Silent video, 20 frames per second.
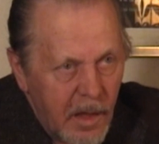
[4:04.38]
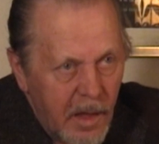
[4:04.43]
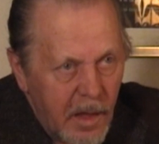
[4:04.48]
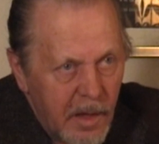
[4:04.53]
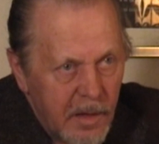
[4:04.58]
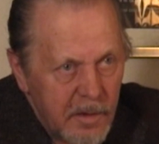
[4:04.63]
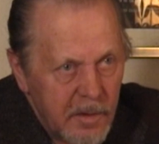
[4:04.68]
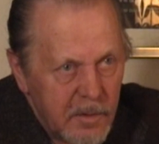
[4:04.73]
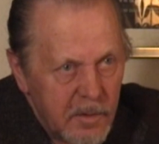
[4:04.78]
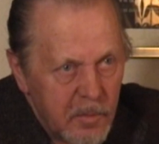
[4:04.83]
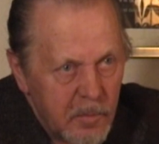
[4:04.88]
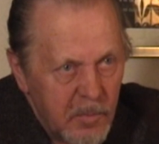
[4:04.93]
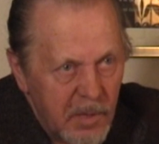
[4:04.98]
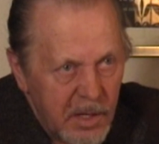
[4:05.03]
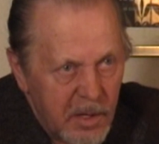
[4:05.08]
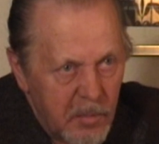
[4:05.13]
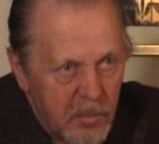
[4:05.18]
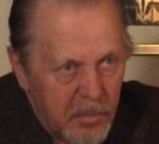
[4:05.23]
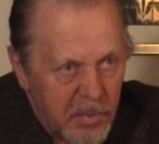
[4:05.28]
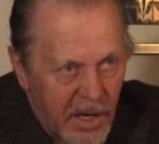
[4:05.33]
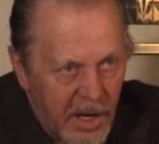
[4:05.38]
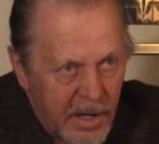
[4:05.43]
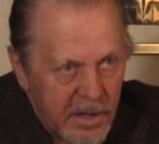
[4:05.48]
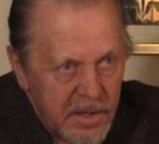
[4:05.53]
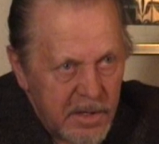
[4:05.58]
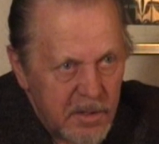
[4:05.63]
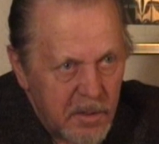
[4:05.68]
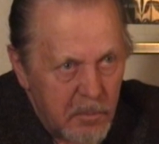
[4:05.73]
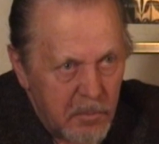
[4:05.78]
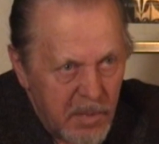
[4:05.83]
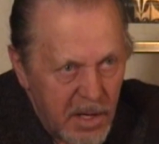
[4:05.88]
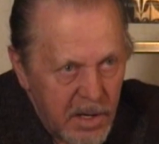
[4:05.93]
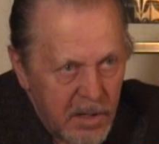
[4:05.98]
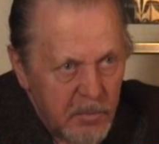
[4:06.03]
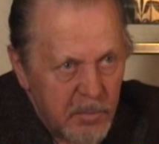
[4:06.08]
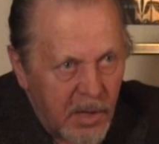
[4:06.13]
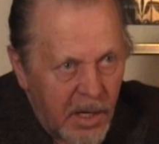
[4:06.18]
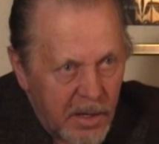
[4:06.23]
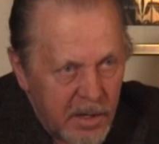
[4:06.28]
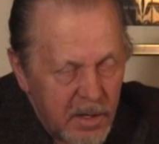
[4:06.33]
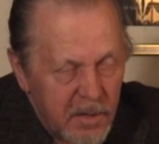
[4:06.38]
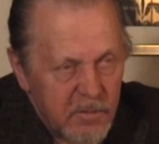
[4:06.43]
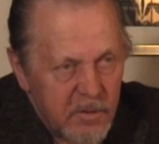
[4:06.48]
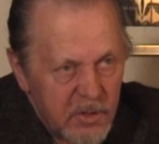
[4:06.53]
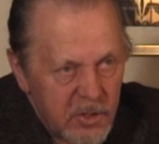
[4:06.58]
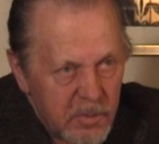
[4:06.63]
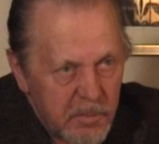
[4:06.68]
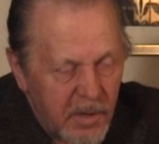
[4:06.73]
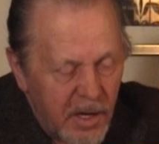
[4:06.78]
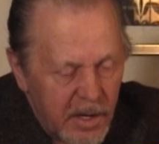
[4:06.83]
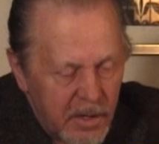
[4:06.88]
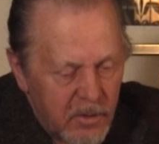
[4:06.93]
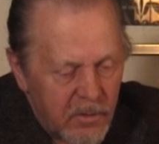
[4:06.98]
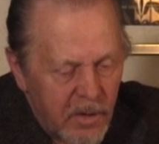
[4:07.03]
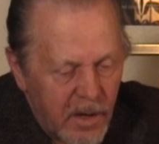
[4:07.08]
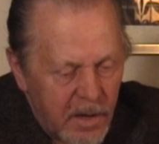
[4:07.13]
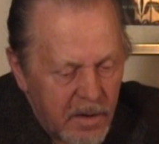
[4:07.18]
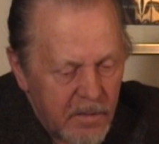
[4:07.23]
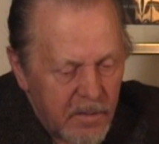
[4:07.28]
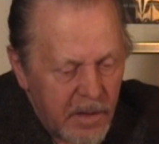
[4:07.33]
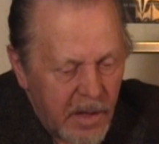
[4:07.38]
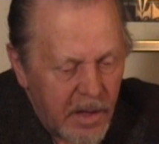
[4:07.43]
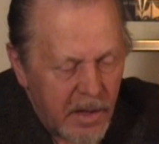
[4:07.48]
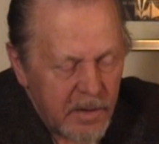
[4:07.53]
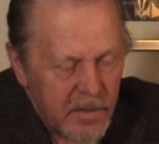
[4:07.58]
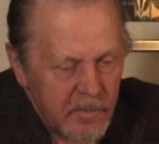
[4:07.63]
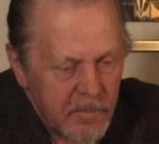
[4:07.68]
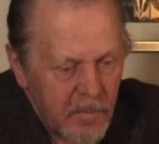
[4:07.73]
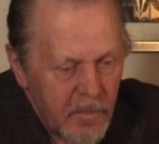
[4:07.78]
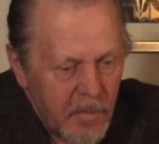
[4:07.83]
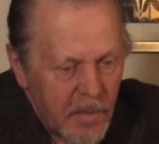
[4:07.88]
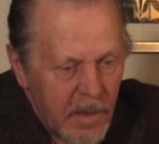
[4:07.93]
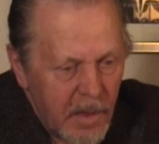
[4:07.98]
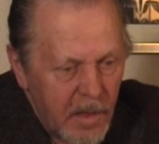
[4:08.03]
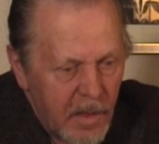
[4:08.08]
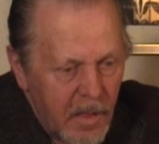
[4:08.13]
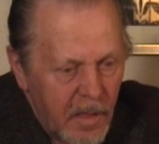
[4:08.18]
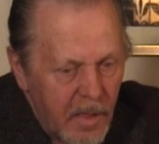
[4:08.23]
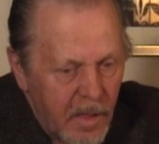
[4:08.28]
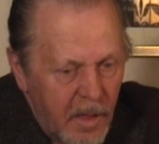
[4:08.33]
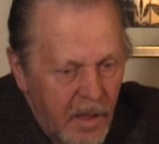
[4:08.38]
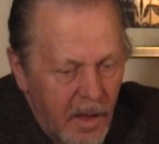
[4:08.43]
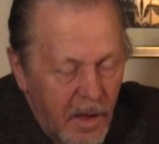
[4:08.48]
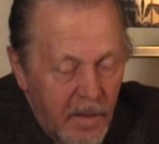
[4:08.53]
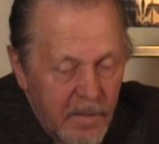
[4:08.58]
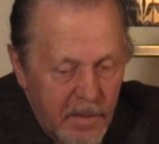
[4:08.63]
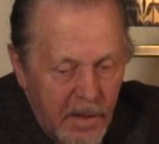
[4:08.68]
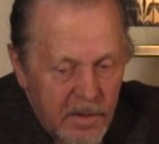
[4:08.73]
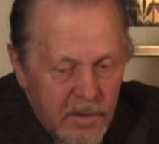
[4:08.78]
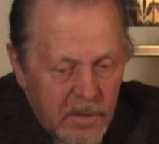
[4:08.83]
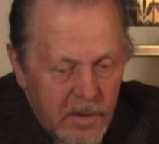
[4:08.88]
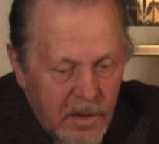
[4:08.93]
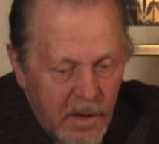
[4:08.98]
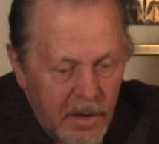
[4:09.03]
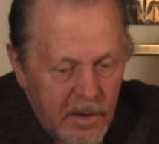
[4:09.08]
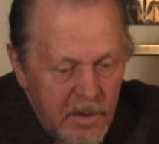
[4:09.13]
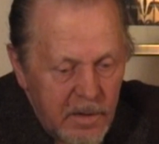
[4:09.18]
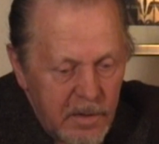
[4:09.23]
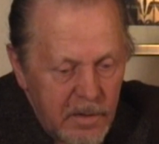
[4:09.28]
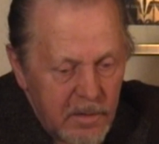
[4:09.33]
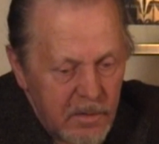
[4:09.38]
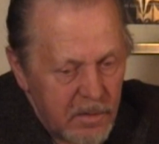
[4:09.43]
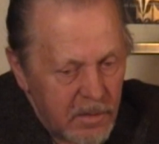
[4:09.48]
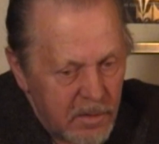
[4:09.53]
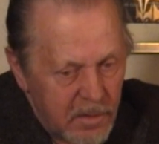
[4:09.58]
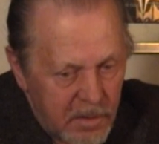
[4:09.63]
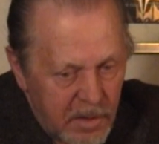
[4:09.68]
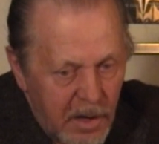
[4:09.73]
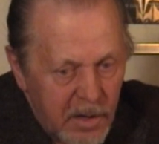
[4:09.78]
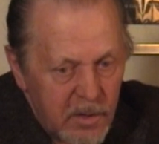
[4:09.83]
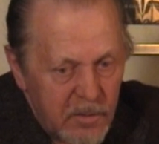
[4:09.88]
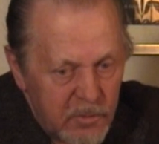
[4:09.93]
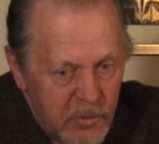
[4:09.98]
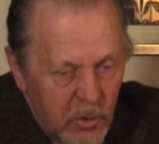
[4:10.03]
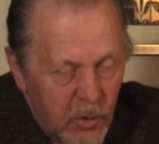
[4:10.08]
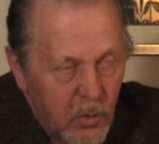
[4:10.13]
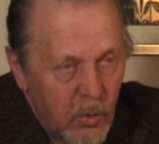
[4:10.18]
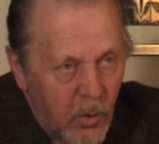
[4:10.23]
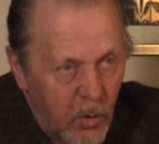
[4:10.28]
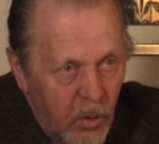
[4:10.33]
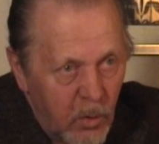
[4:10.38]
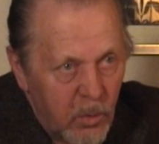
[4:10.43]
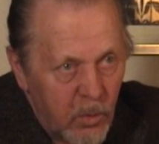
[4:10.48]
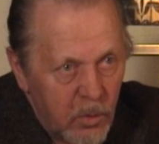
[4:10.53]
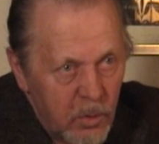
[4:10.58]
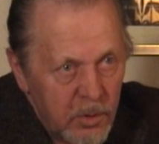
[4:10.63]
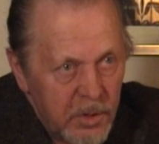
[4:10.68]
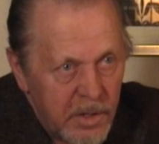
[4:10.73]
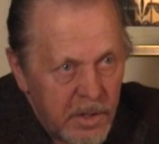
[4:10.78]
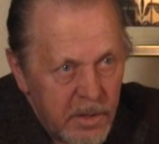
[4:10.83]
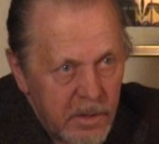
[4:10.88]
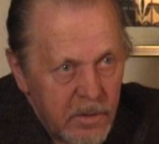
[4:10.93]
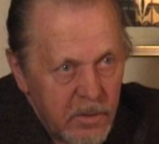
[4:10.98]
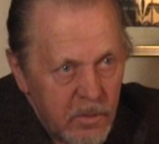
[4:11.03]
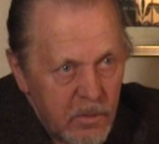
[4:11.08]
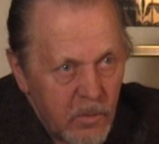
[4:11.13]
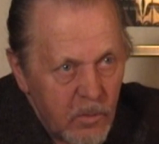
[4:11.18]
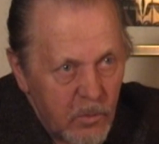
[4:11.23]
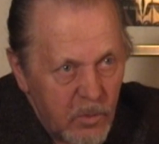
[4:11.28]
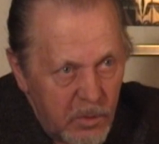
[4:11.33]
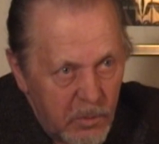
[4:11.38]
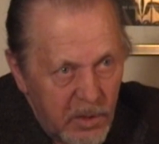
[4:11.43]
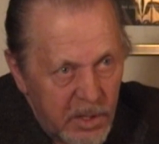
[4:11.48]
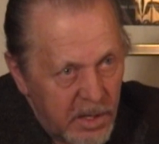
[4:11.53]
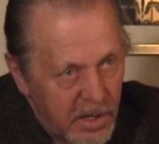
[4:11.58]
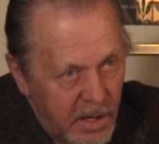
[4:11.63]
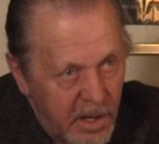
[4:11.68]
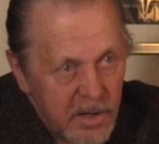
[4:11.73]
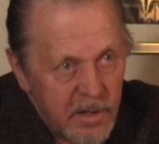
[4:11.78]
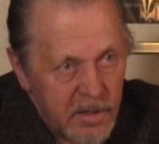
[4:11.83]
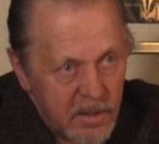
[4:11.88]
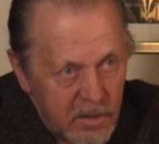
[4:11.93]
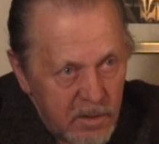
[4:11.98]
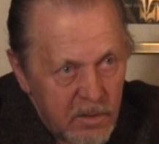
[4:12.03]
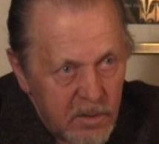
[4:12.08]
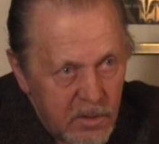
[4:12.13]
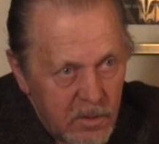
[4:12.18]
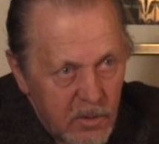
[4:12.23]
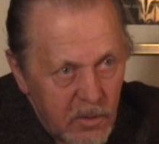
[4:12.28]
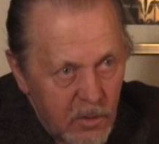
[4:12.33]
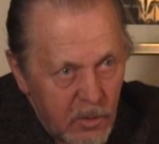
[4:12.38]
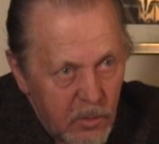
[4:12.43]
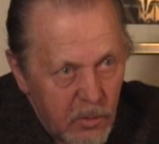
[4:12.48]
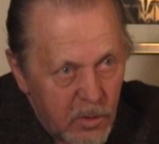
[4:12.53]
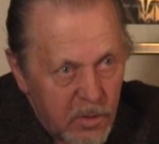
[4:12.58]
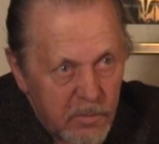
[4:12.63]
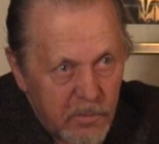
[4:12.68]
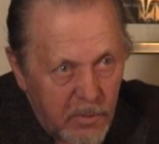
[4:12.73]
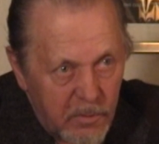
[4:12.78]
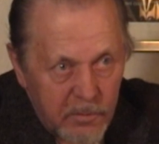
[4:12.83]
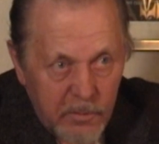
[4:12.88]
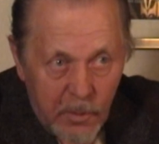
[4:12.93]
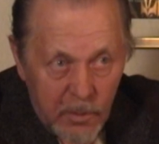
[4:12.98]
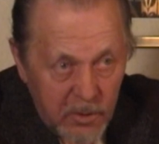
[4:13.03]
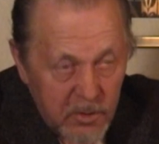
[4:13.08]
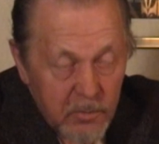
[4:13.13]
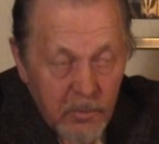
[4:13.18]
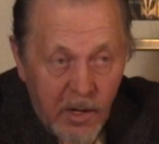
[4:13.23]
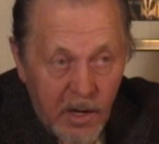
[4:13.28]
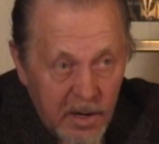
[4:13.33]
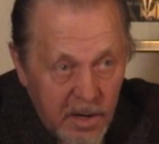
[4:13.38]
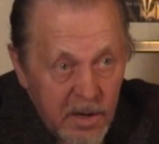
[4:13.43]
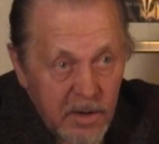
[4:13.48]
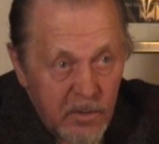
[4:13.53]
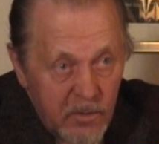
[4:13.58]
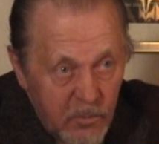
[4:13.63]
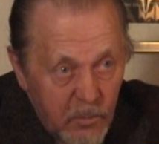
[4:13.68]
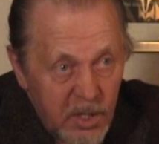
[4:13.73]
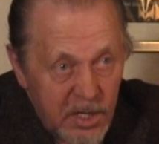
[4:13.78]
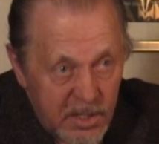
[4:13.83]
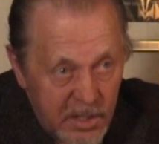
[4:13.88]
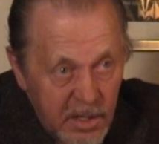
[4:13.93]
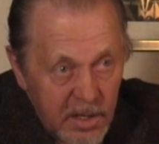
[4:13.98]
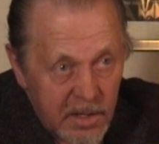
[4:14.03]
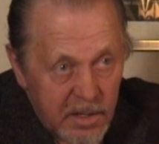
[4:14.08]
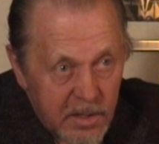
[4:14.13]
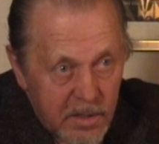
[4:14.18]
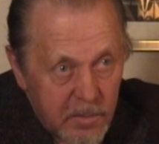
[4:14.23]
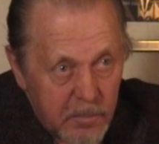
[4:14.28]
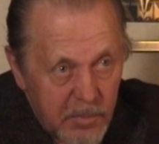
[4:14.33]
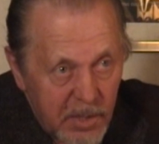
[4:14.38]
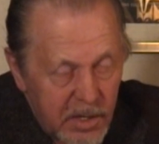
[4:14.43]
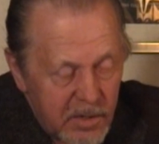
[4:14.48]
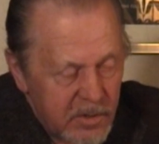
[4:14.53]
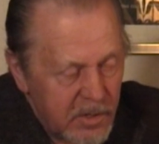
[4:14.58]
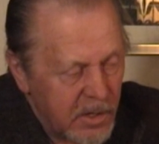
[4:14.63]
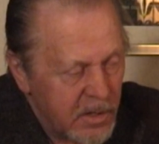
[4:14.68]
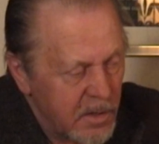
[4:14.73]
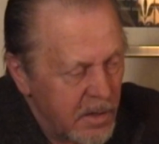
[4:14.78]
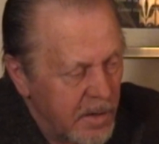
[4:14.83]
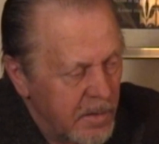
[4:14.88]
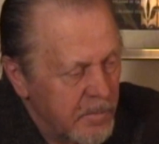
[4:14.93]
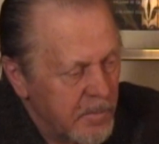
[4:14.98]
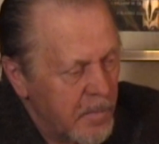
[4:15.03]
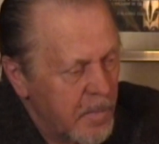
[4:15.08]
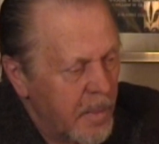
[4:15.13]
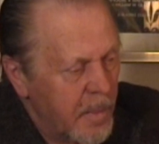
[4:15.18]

and made a body, the main body of the spider out of that. And that kind of, kind of took hold, and we went ahead and looked for Volkswagen, and we did it, basically.